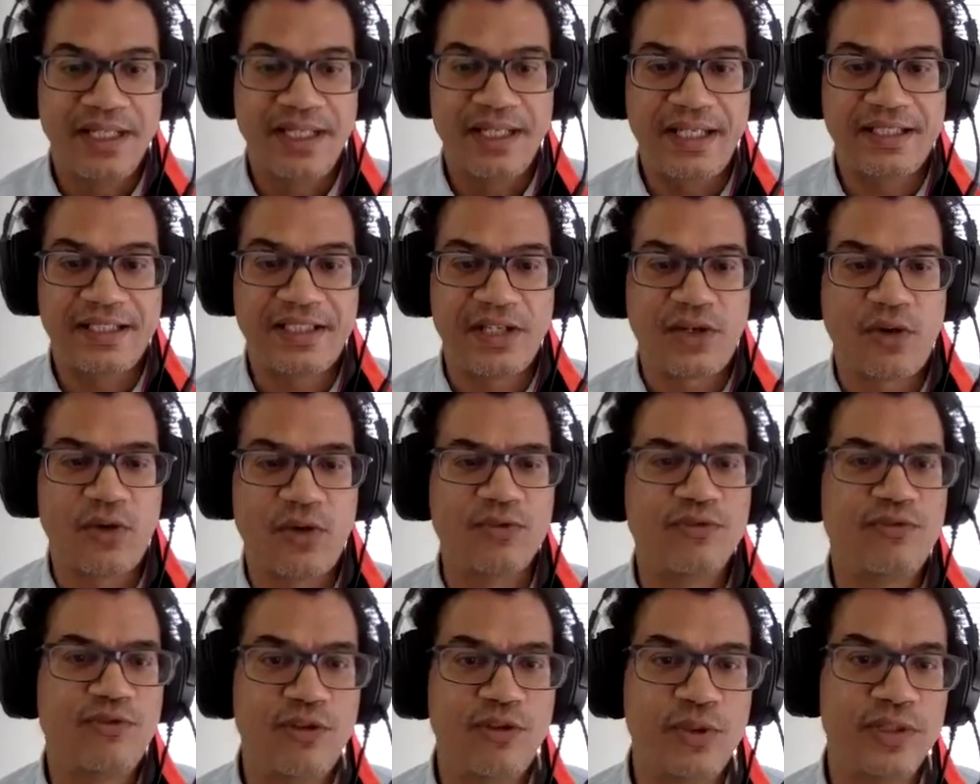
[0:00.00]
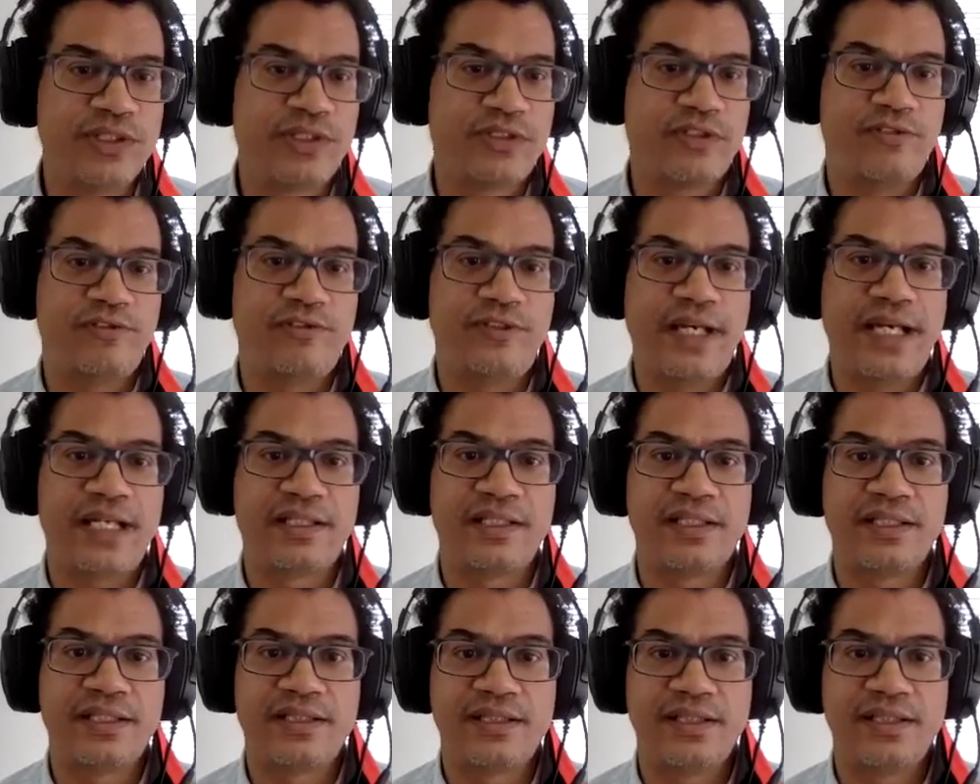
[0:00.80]
it's a confluence of
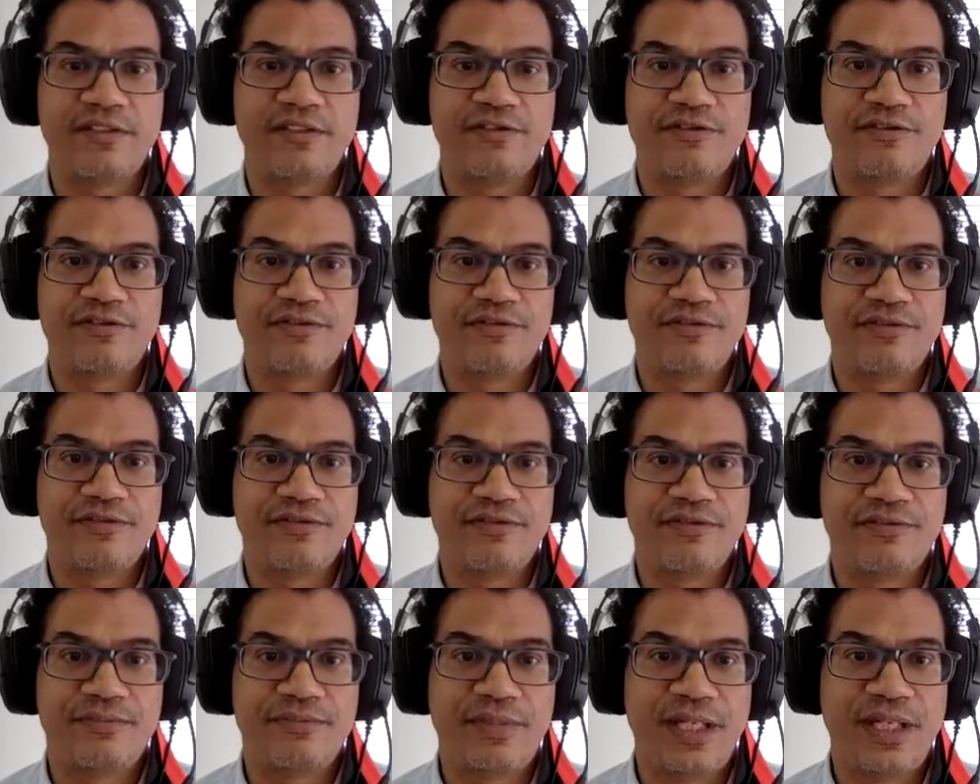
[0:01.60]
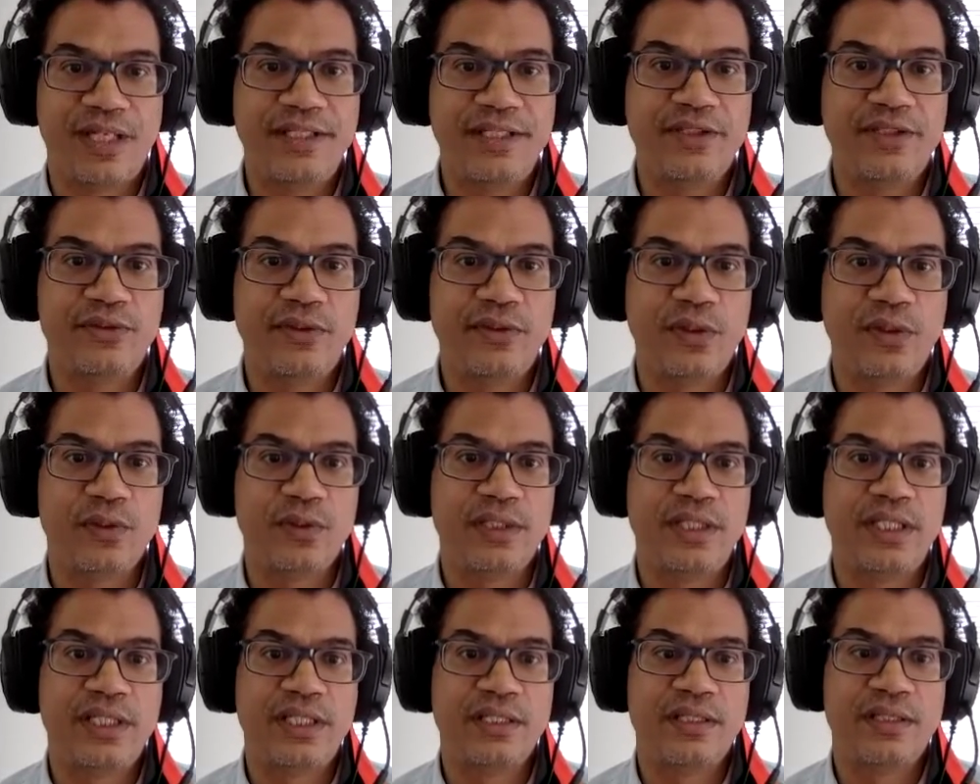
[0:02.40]
factors that have played a role
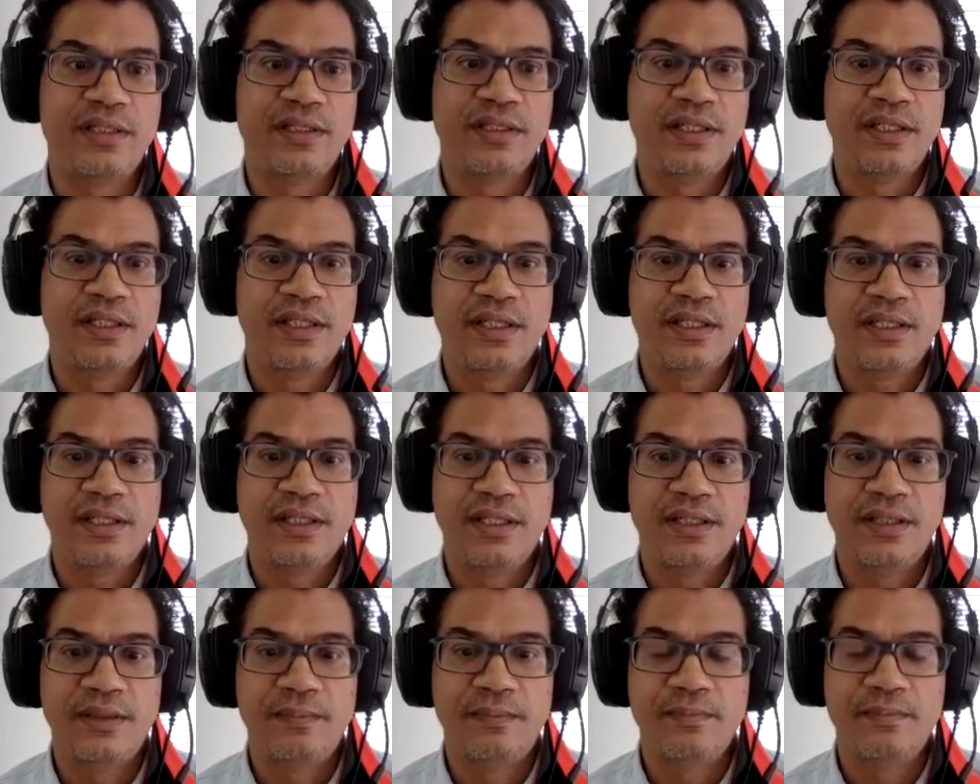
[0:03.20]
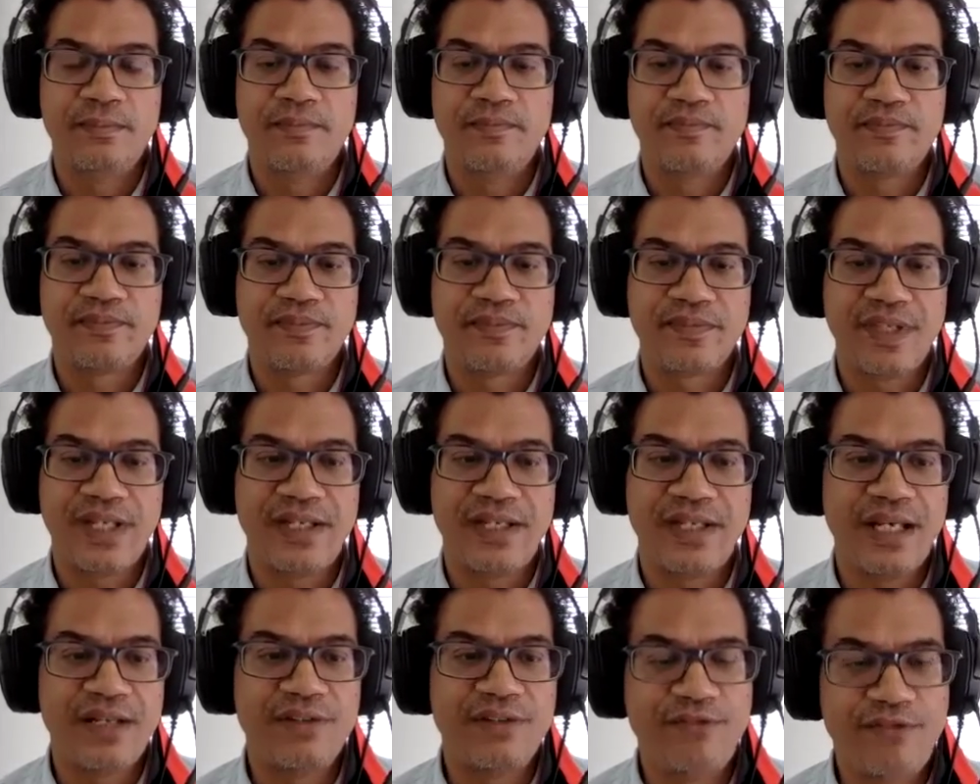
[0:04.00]
here.
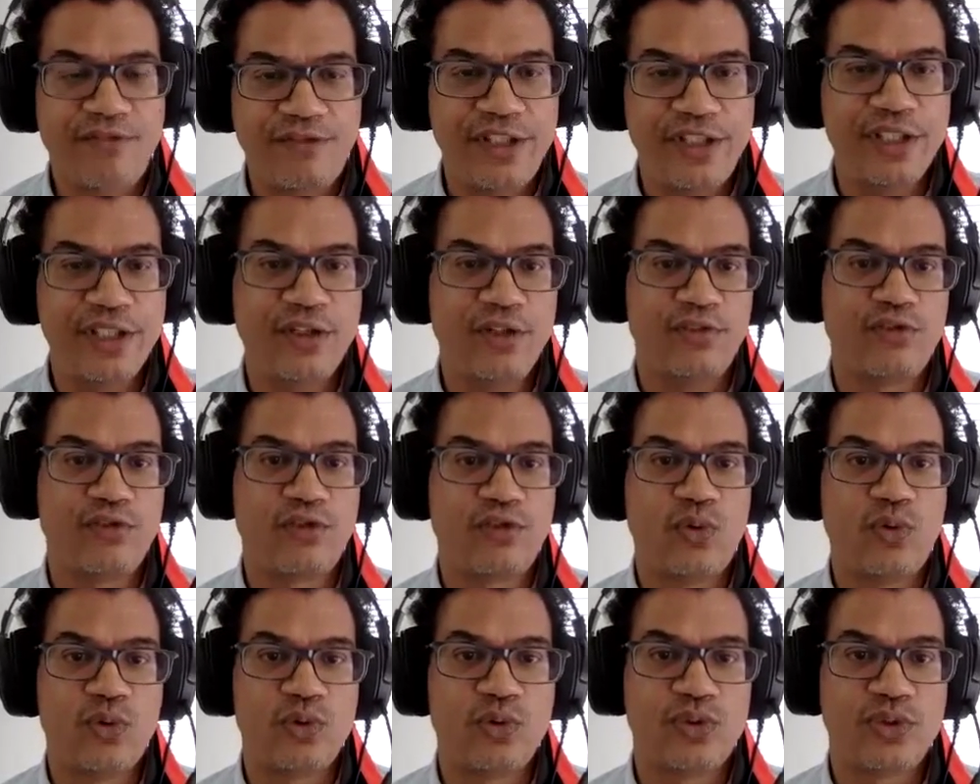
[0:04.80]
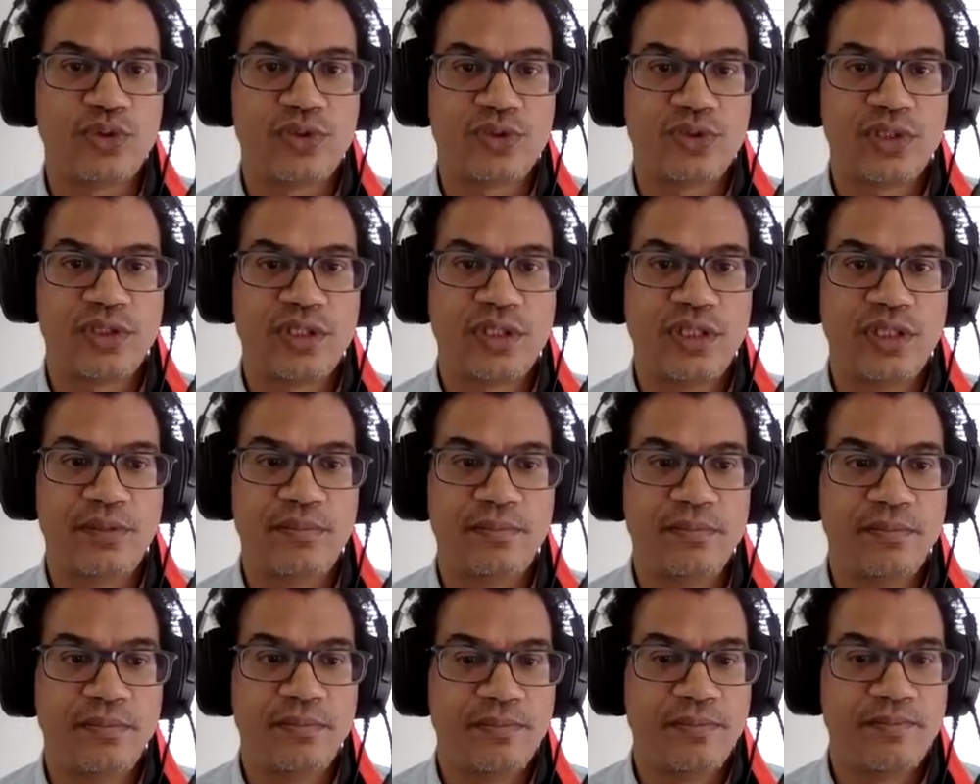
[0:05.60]
And fear, of course,
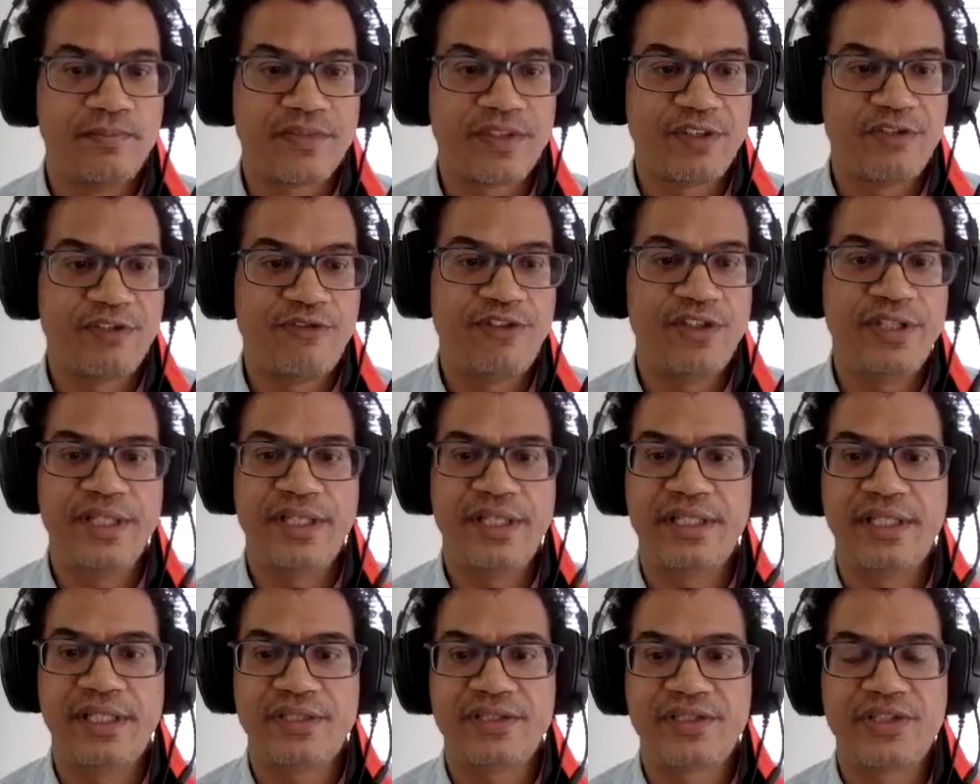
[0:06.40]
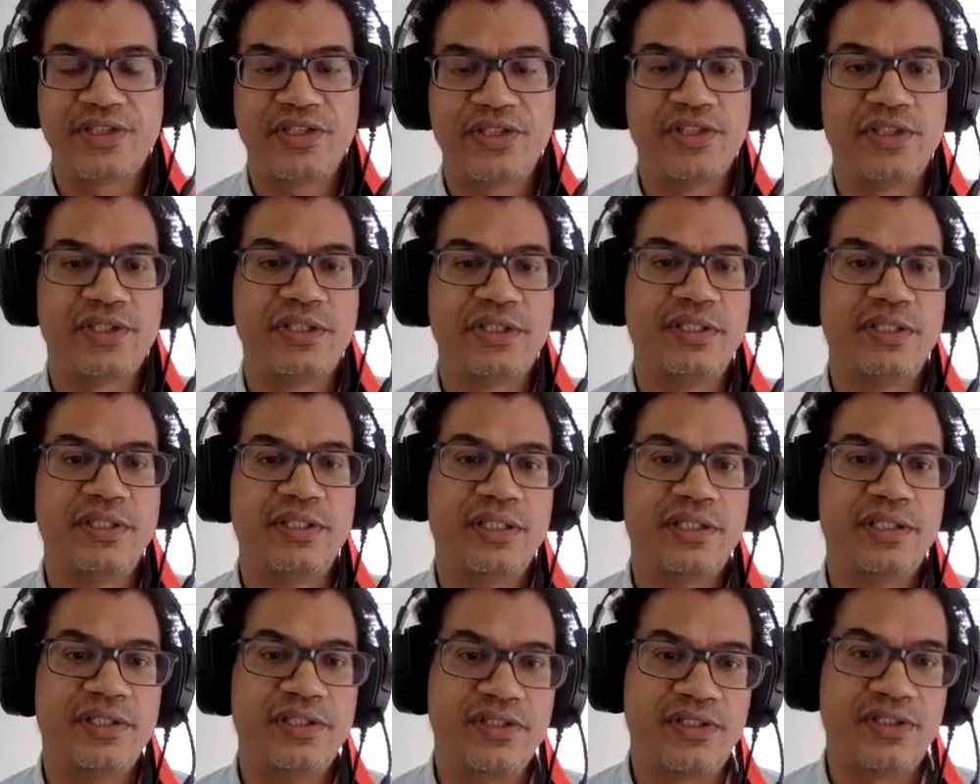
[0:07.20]
fear and
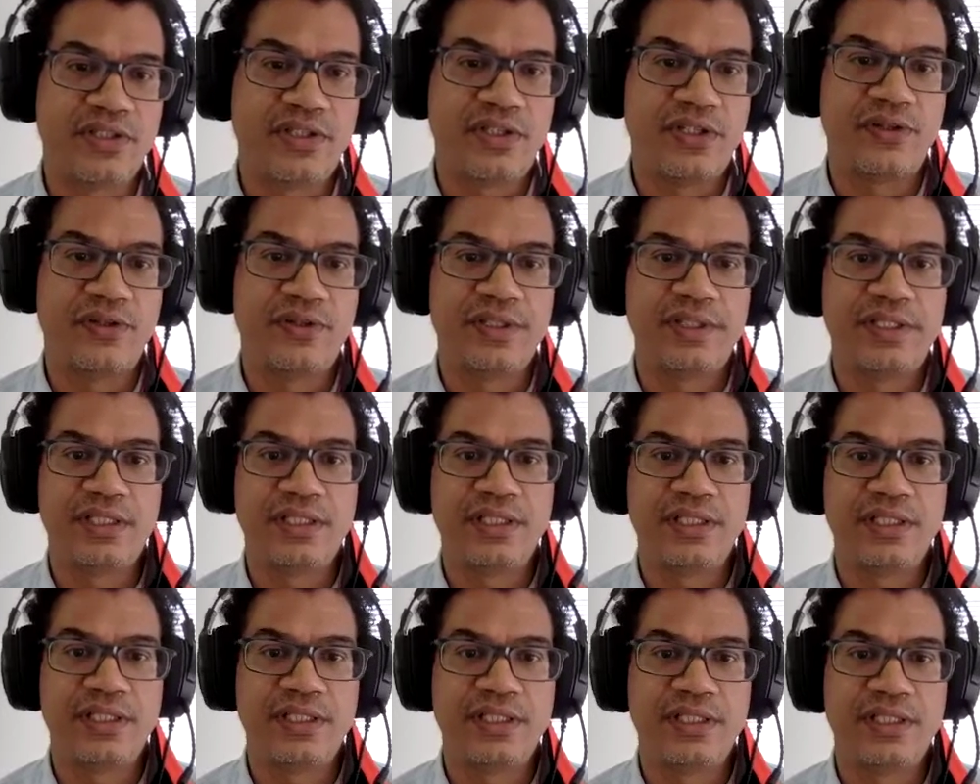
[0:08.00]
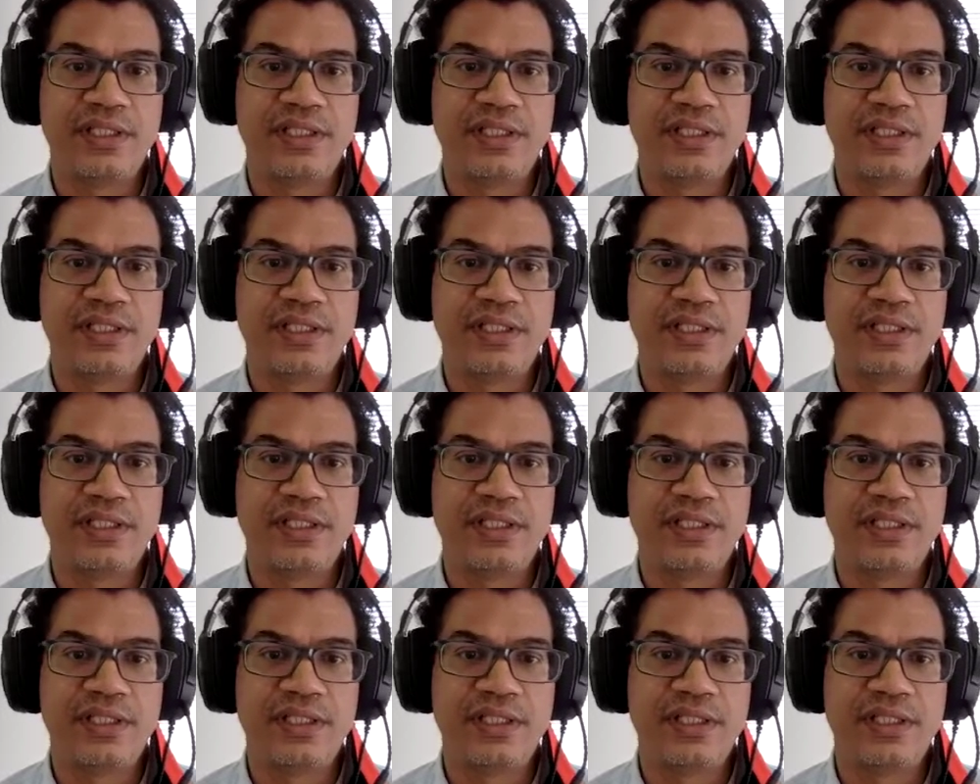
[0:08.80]
uncertainty and insecurity.